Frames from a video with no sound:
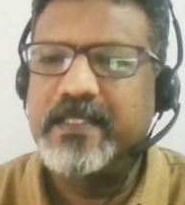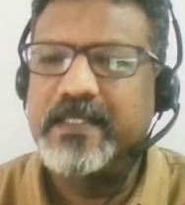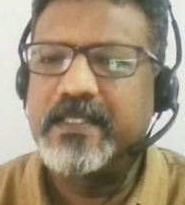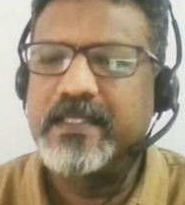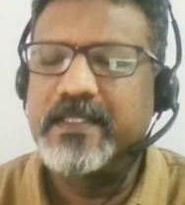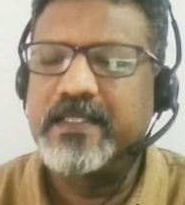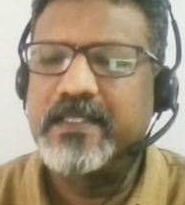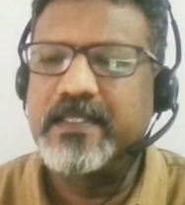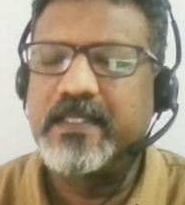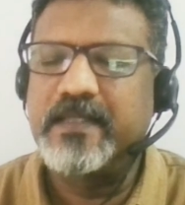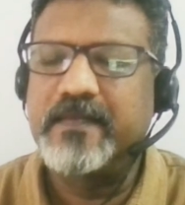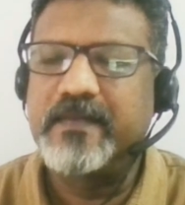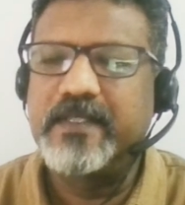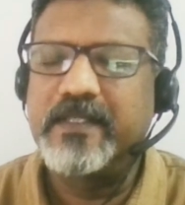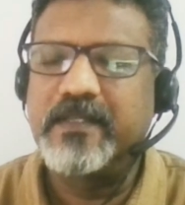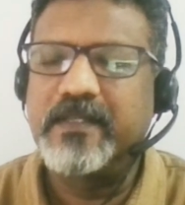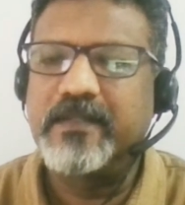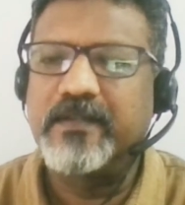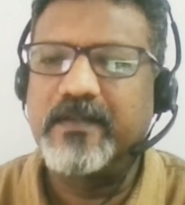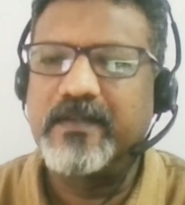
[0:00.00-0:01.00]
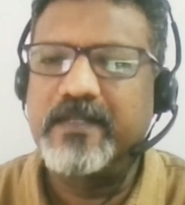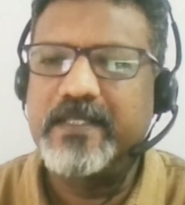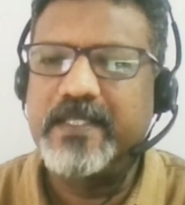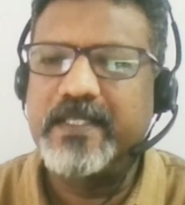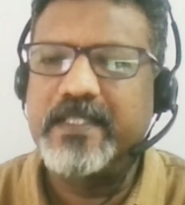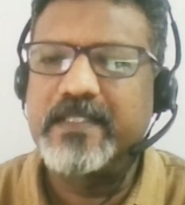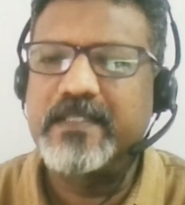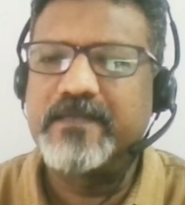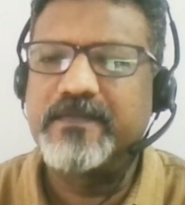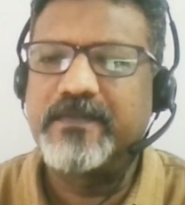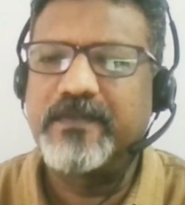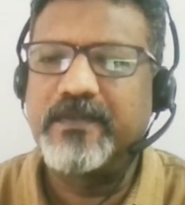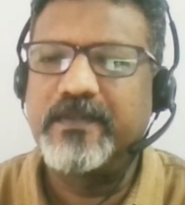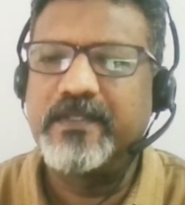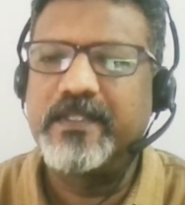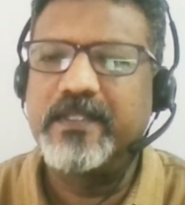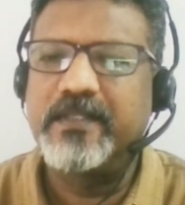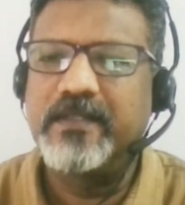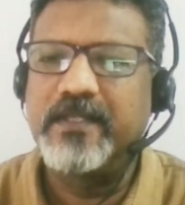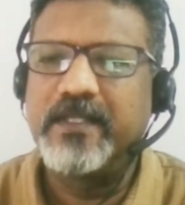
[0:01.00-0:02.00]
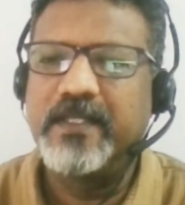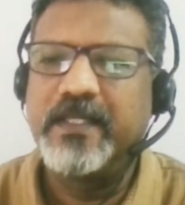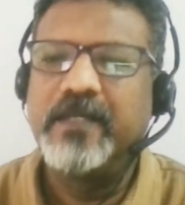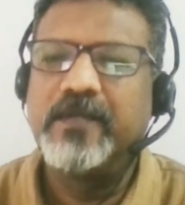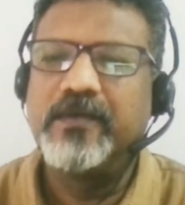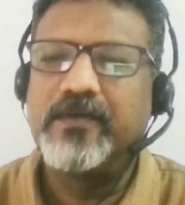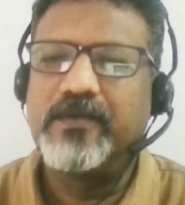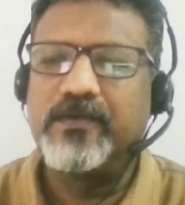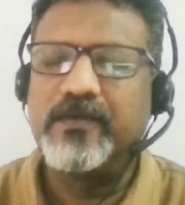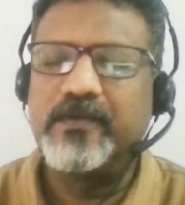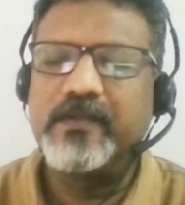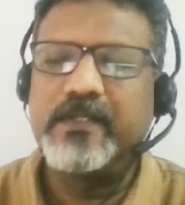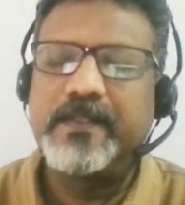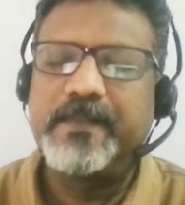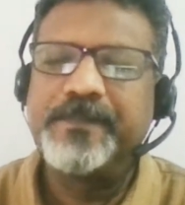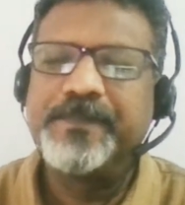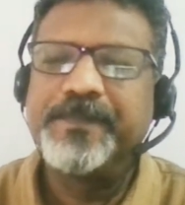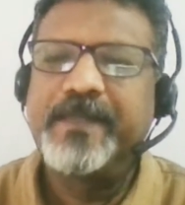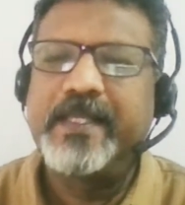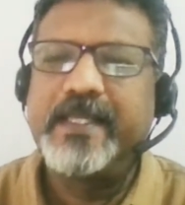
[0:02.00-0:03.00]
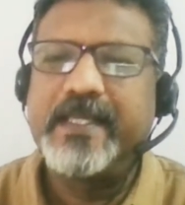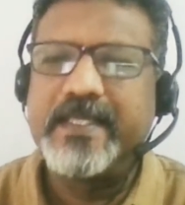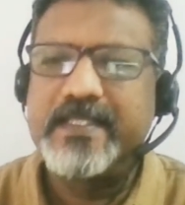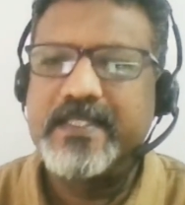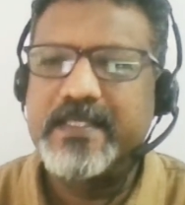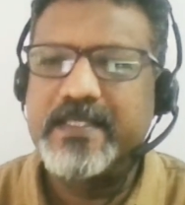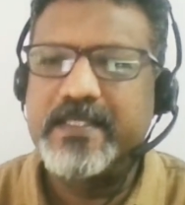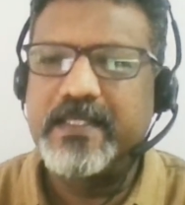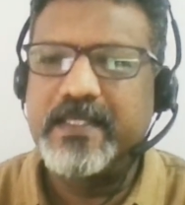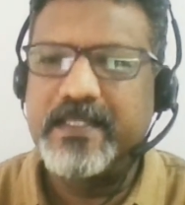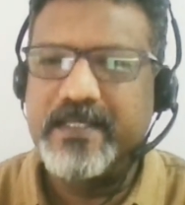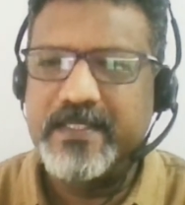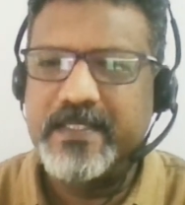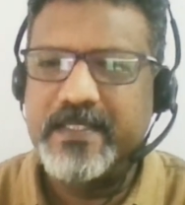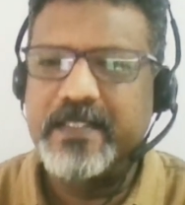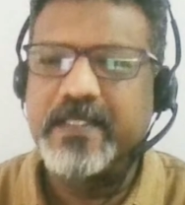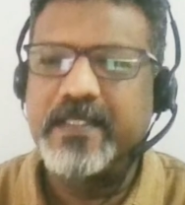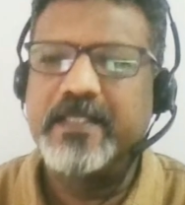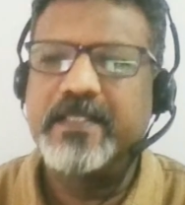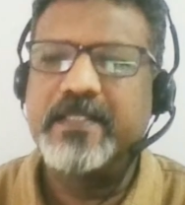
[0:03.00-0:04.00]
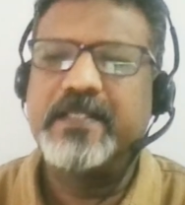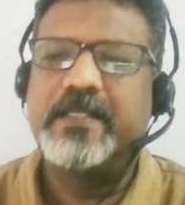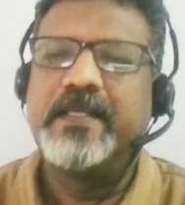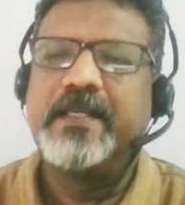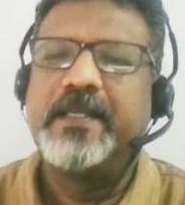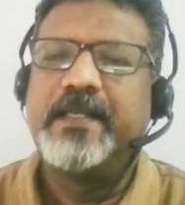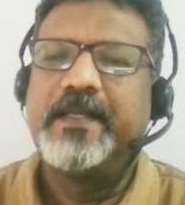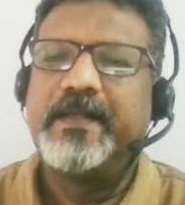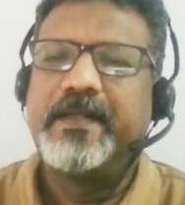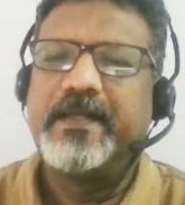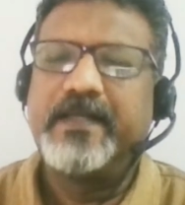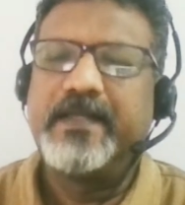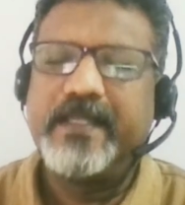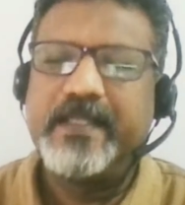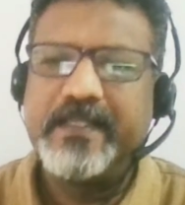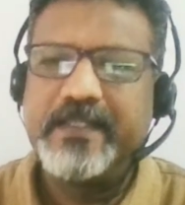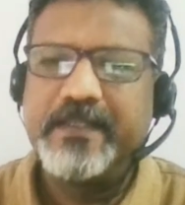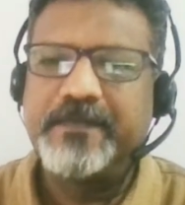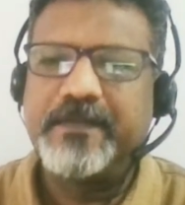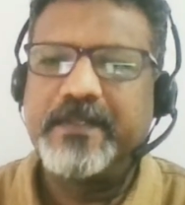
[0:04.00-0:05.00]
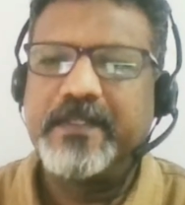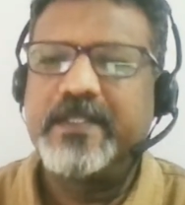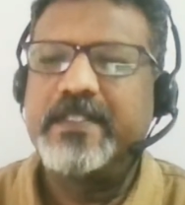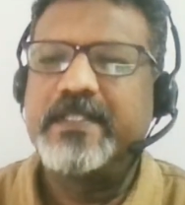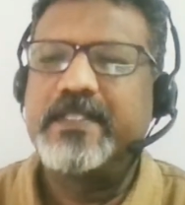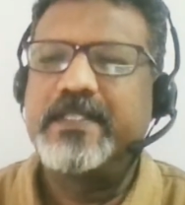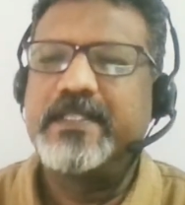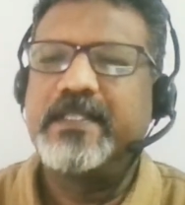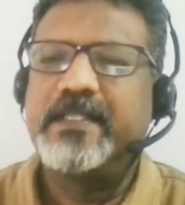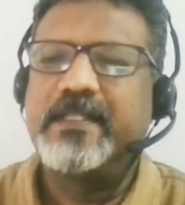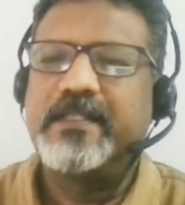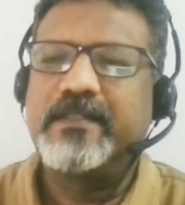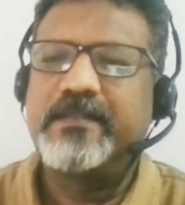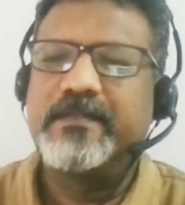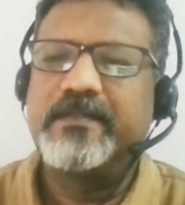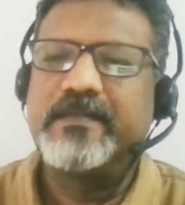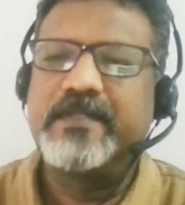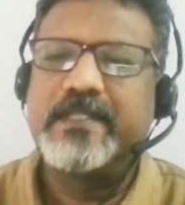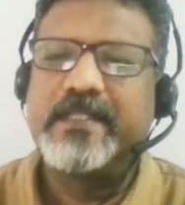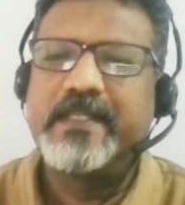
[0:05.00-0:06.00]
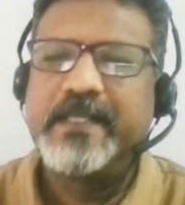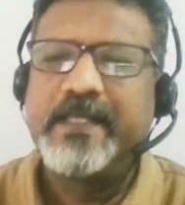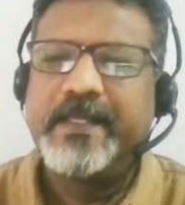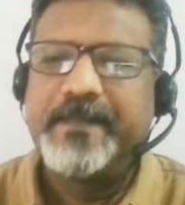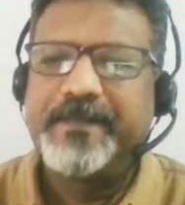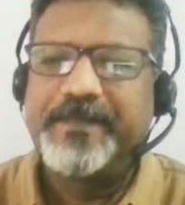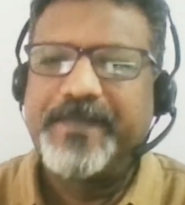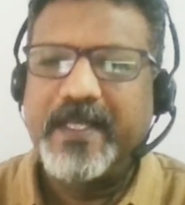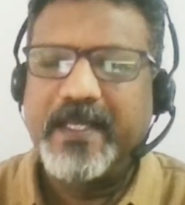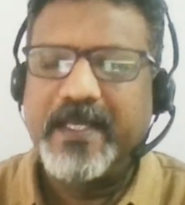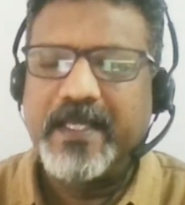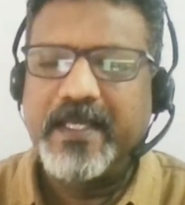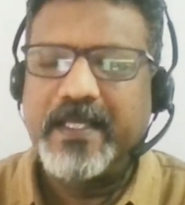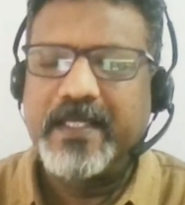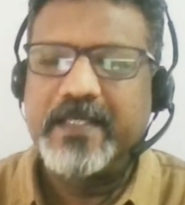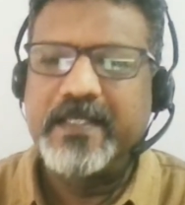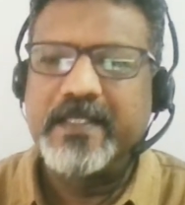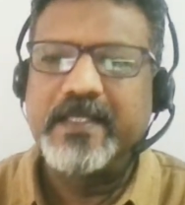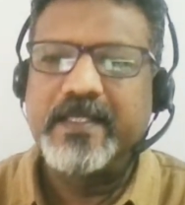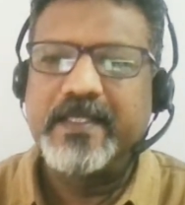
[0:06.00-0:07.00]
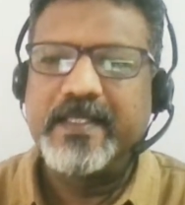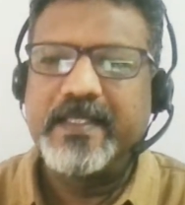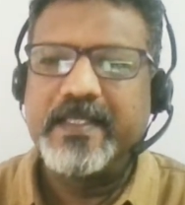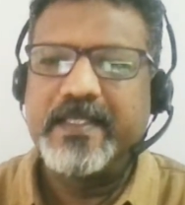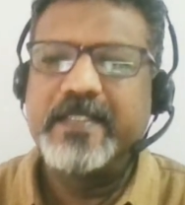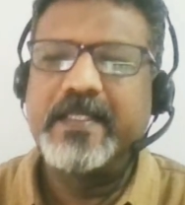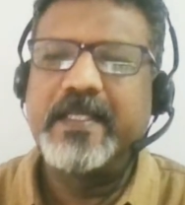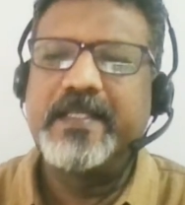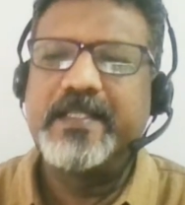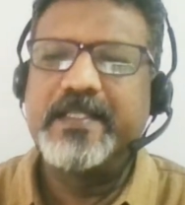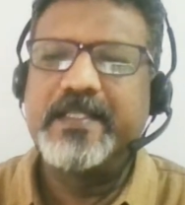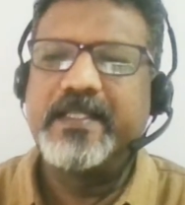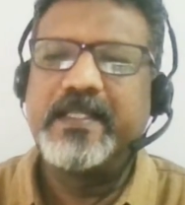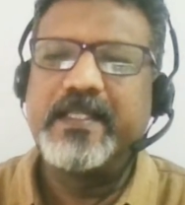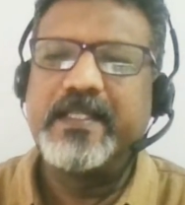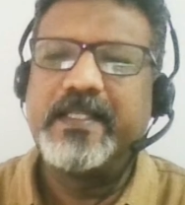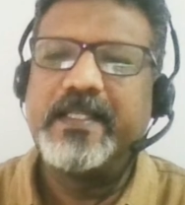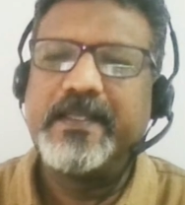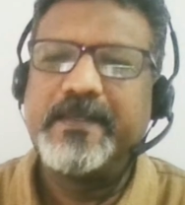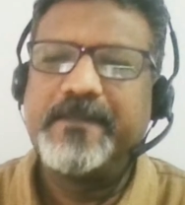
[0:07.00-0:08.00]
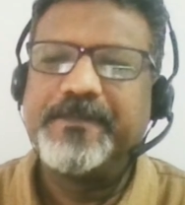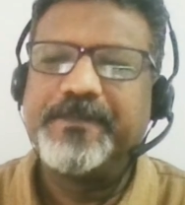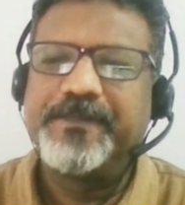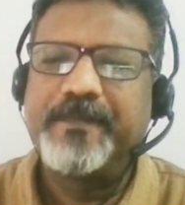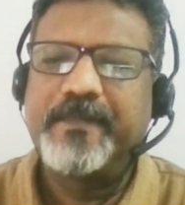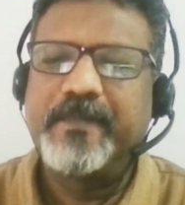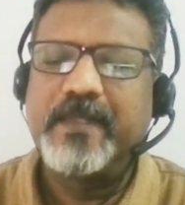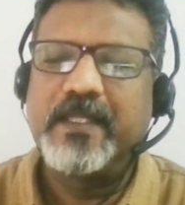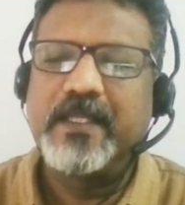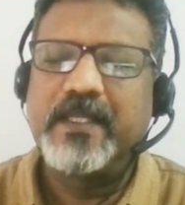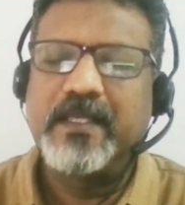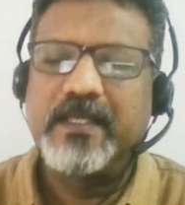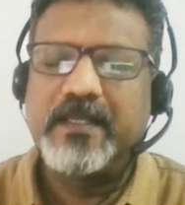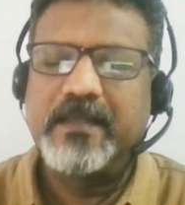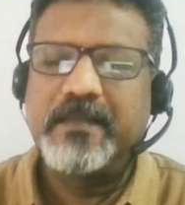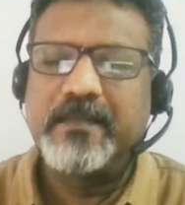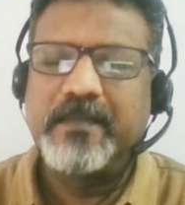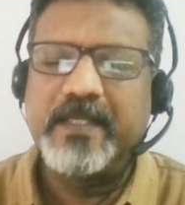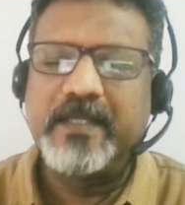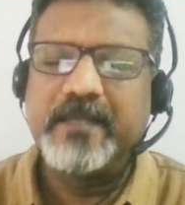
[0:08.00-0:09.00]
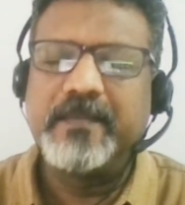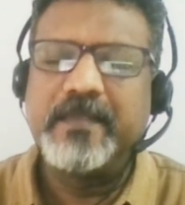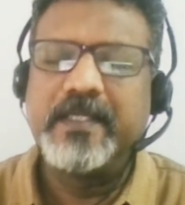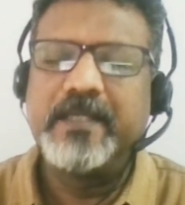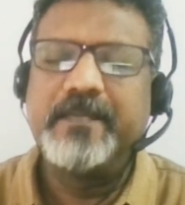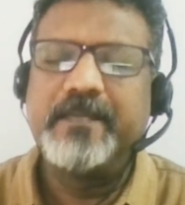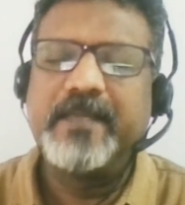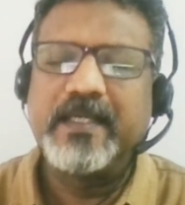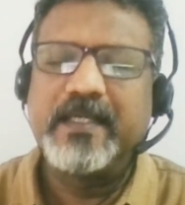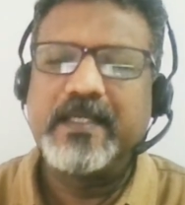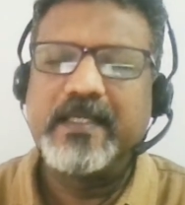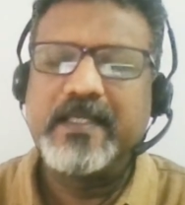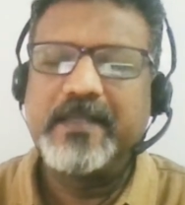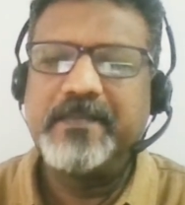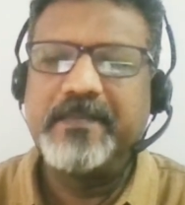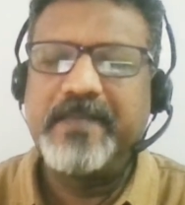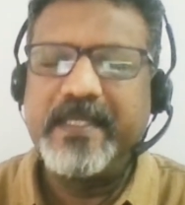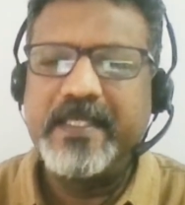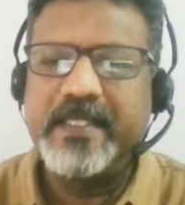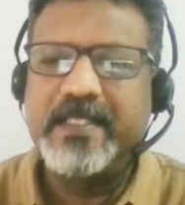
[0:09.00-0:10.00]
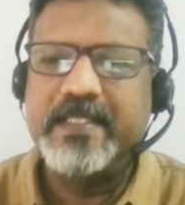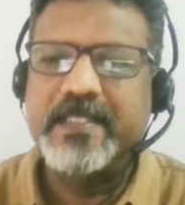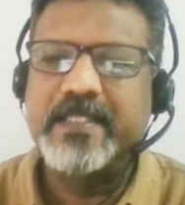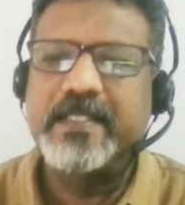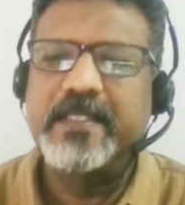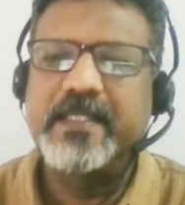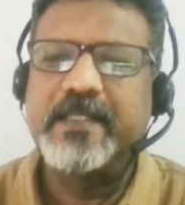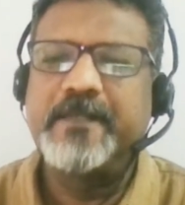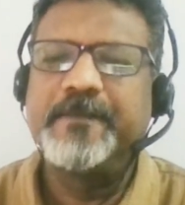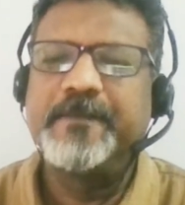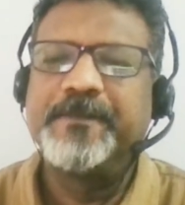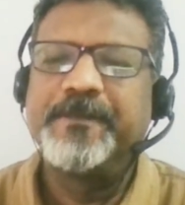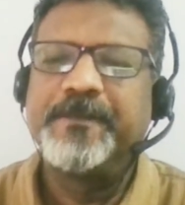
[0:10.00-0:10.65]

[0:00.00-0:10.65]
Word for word: He's given the context for the whole incident uh, in the Pharisee's house and uh, intentionally uh, Mary Magdalene being a sinner.